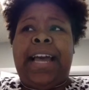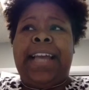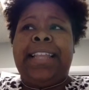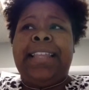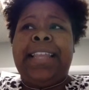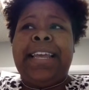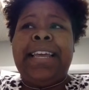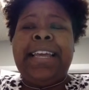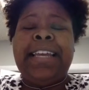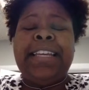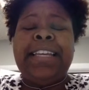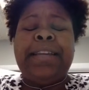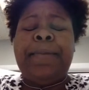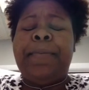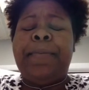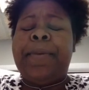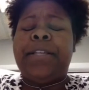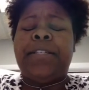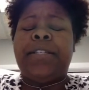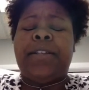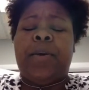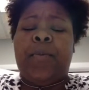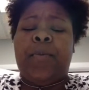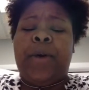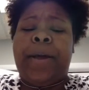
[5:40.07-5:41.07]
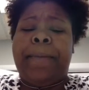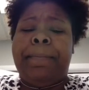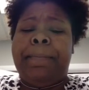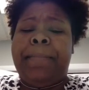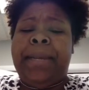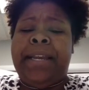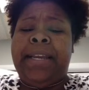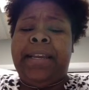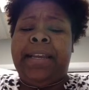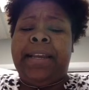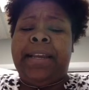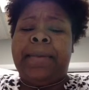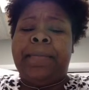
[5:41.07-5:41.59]
I think it depends on what
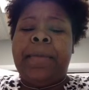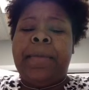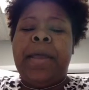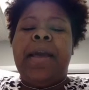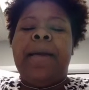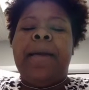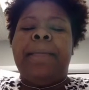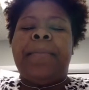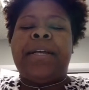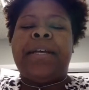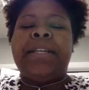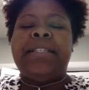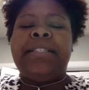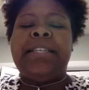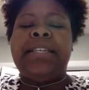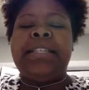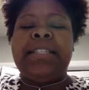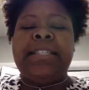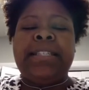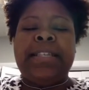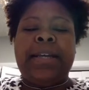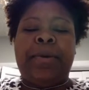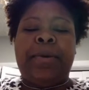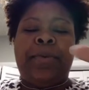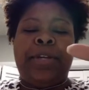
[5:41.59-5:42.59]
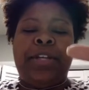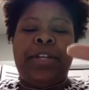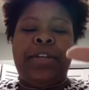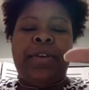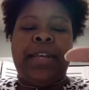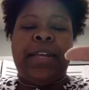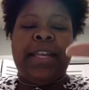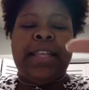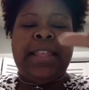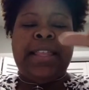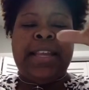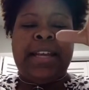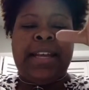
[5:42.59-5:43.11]
medium, because this is it. When you
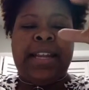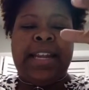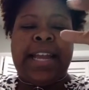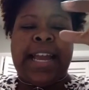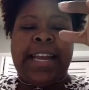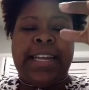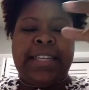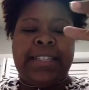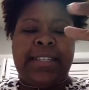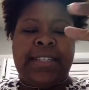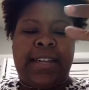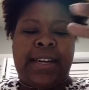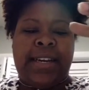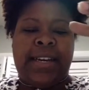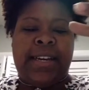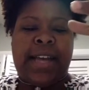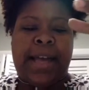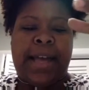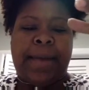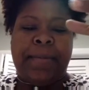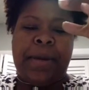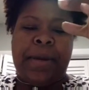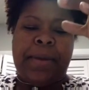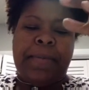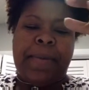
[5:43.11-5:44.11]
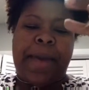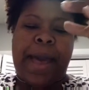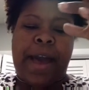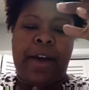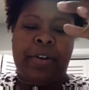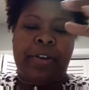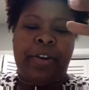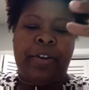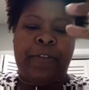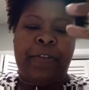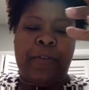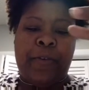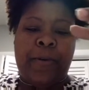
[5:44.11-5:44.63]
get the clay, it's going to come in a
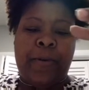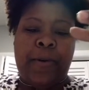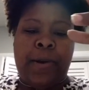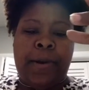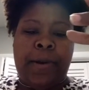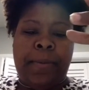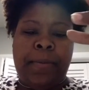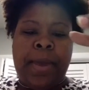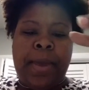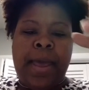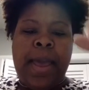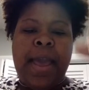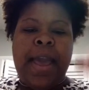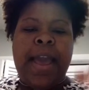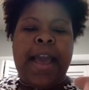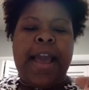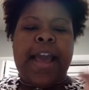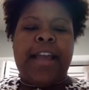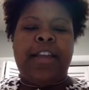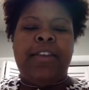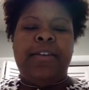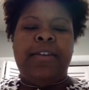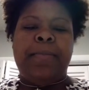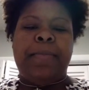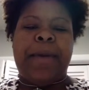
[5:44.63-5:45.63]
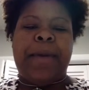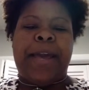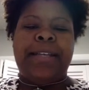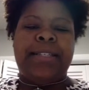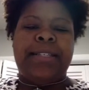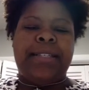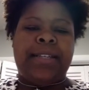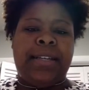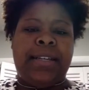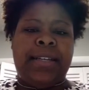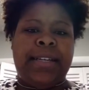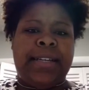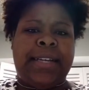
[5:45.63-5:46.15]
powder form, and you
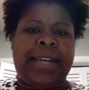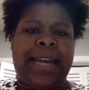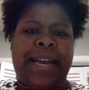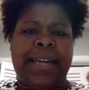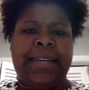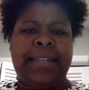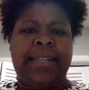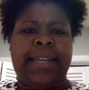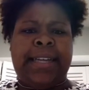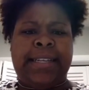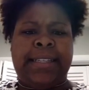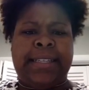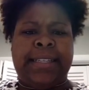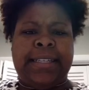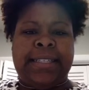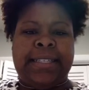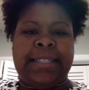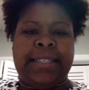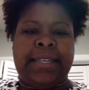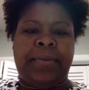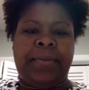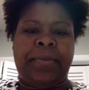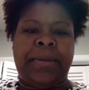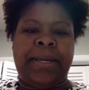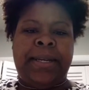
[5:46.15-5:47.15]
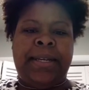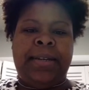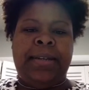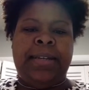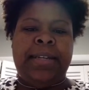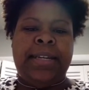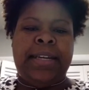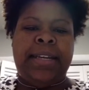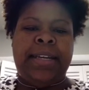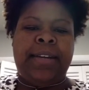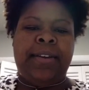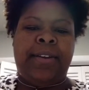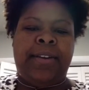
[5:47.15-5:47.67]
basically kind of like the seaweed
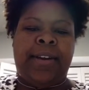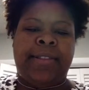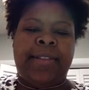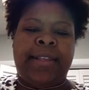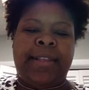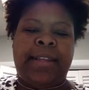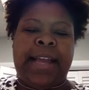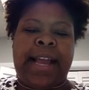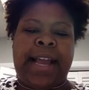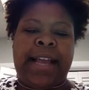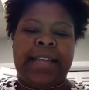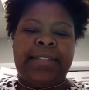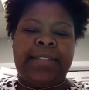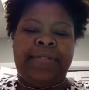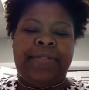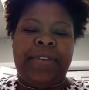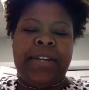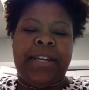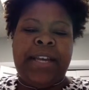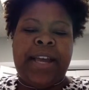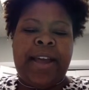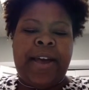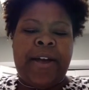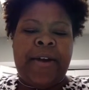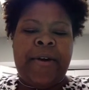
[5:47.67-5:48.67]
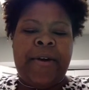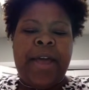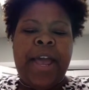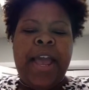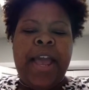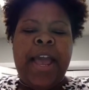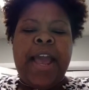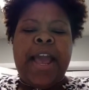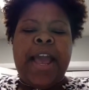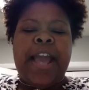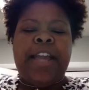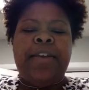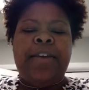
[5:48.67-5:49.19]
did on the last video,
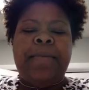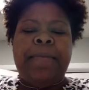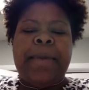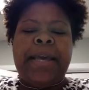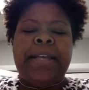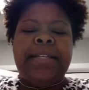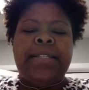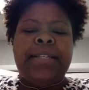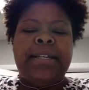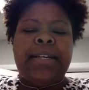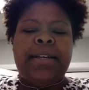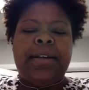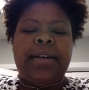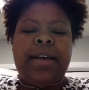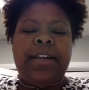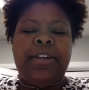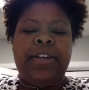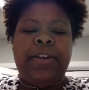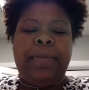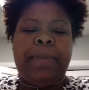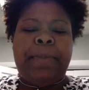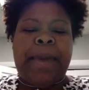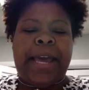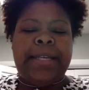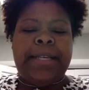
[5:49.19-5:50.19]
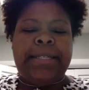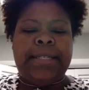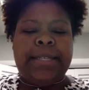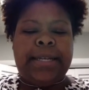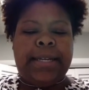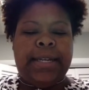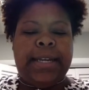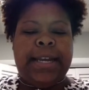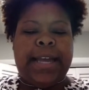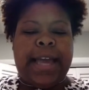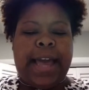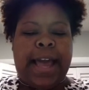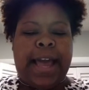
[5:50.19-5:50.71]
and you
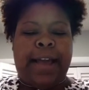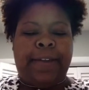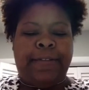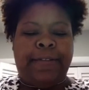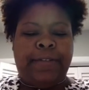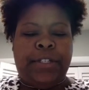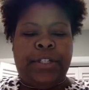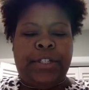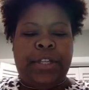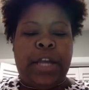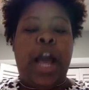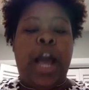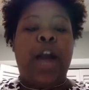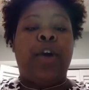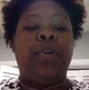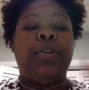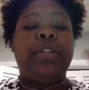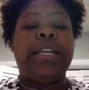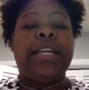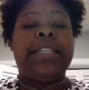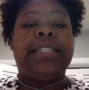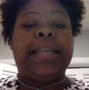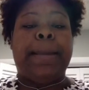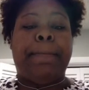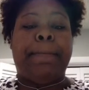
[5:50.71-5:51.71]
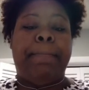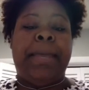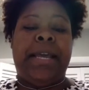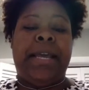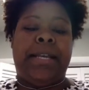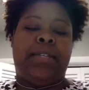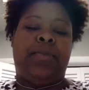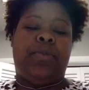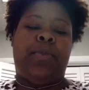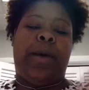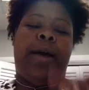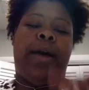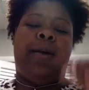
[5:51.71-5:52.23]
basically have to, oh, does it
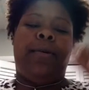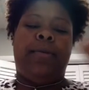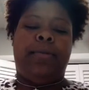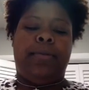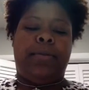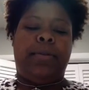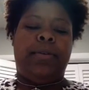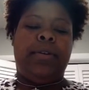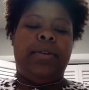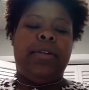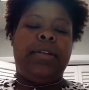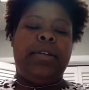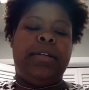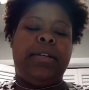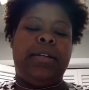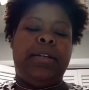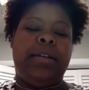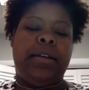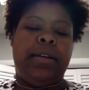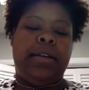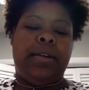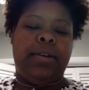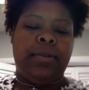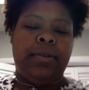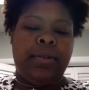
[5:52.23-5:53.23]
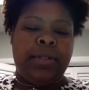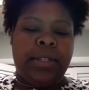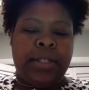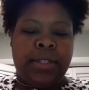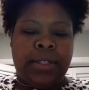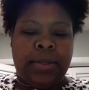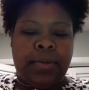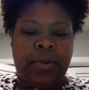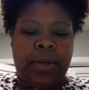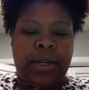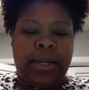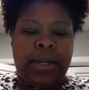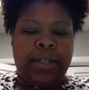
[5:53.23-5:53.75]
mix well?
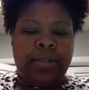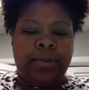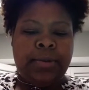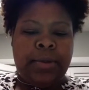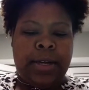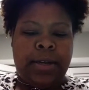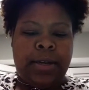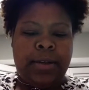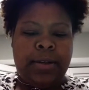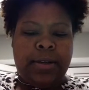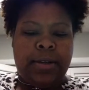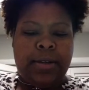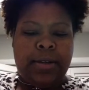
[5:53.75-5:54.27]
Does it work as well?